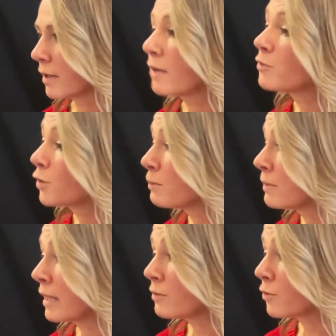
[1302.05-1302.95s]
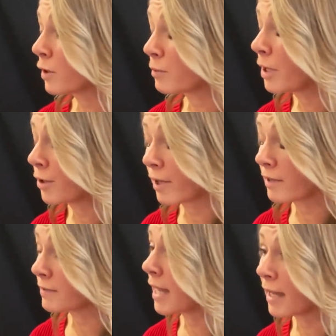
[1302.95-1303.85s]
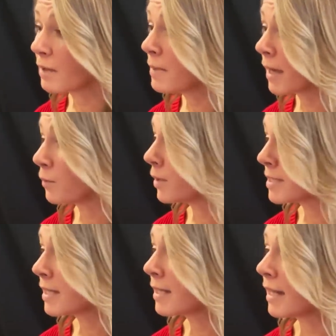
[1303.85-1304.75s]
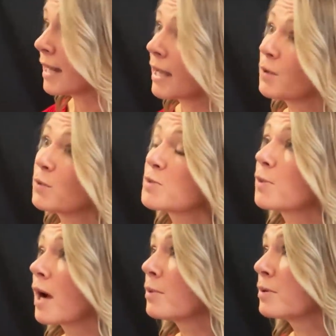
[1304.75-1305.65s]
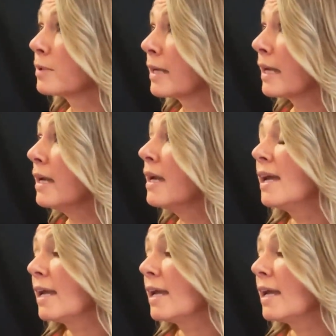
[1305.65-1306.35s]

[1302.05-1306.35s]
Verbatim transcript: and for me for a period of time i wasn't and i was probably